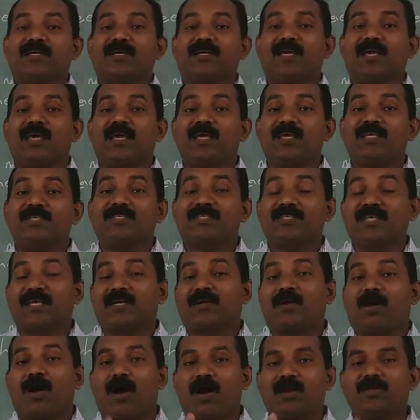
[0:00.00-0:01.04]
is
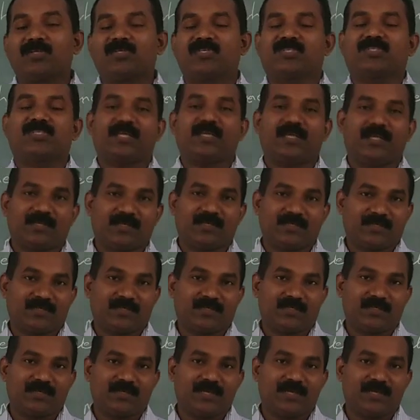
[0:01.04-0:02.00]
a constant.